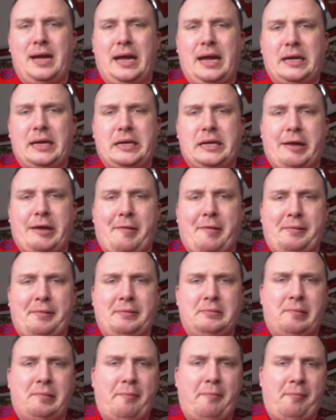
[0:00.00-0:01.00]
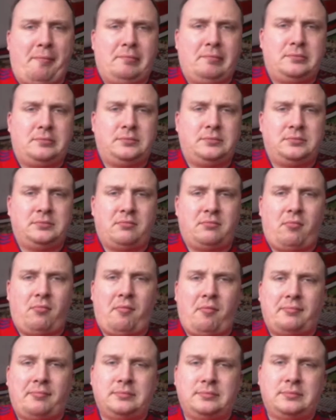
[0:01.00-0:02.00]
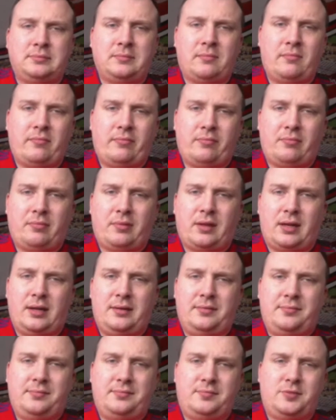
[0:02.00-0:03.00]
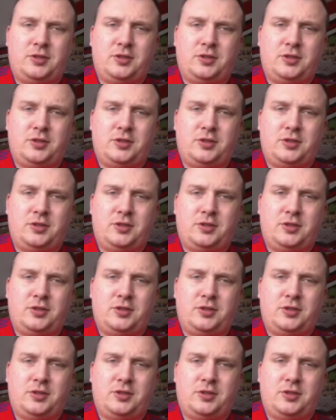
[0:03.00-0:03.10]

Rudolph goes down holding a leg, but here's Jon Stottit.